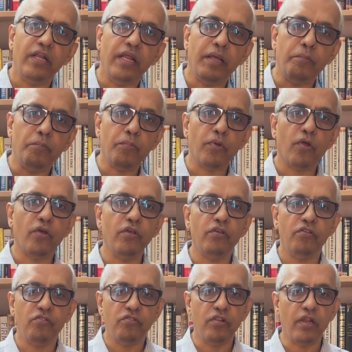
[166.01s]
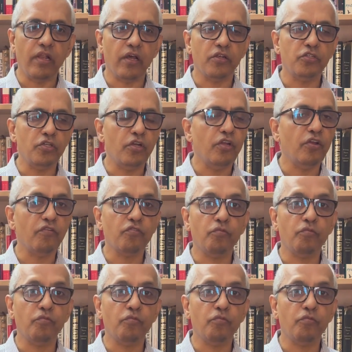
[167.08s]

employees the luxury of